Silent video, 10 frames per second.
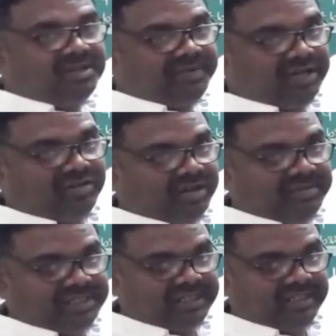of
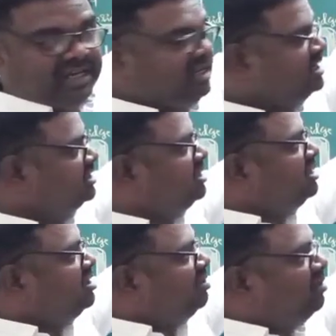electrochemistry. That is
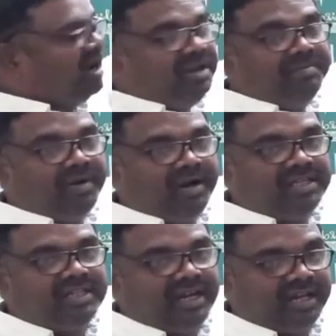one
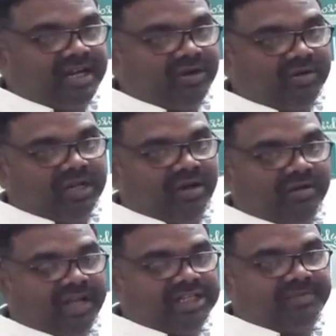importance that I can note
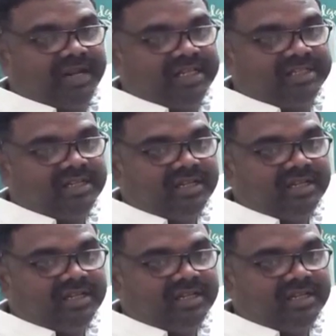down as far as